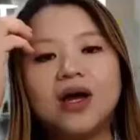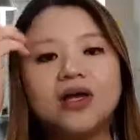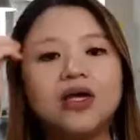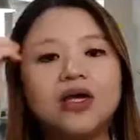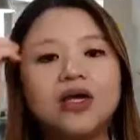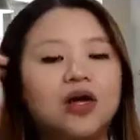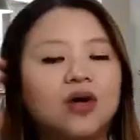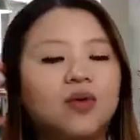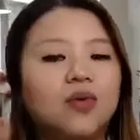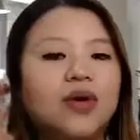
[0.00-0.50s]

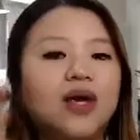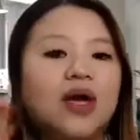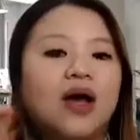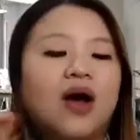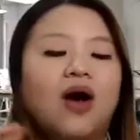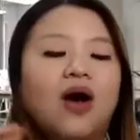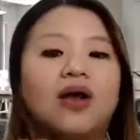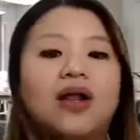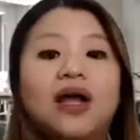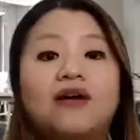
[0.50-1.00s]
You know, we
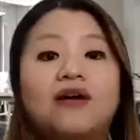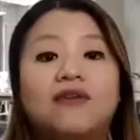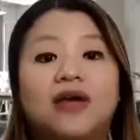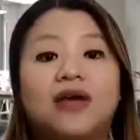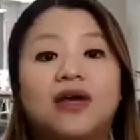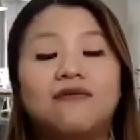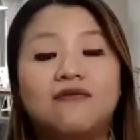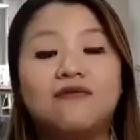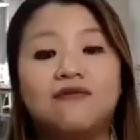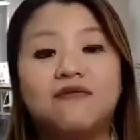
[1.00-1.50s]
all have
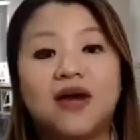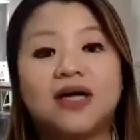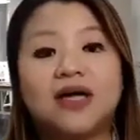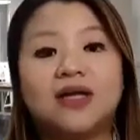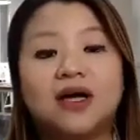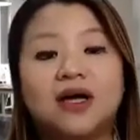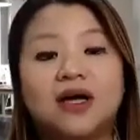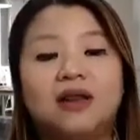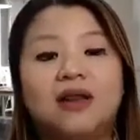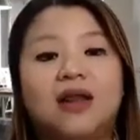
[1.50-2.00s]

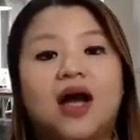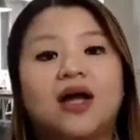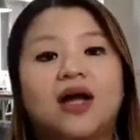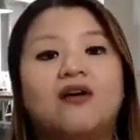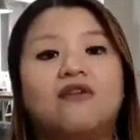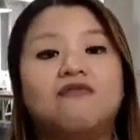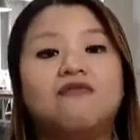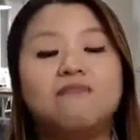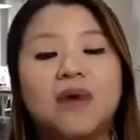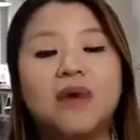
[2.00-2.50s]
invest a lot
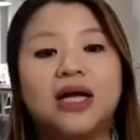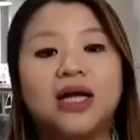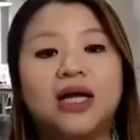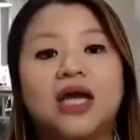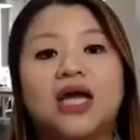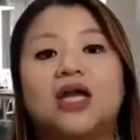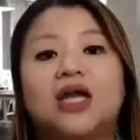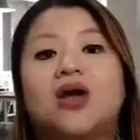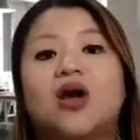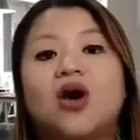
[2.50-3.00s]
of money
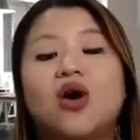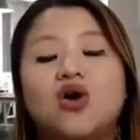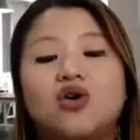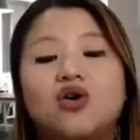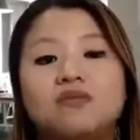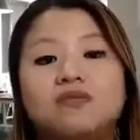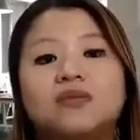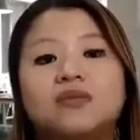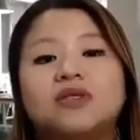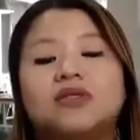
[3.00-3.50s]
in
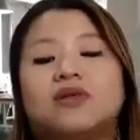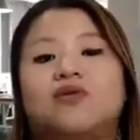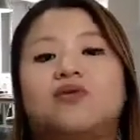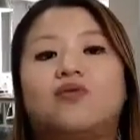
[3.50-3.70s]
homes,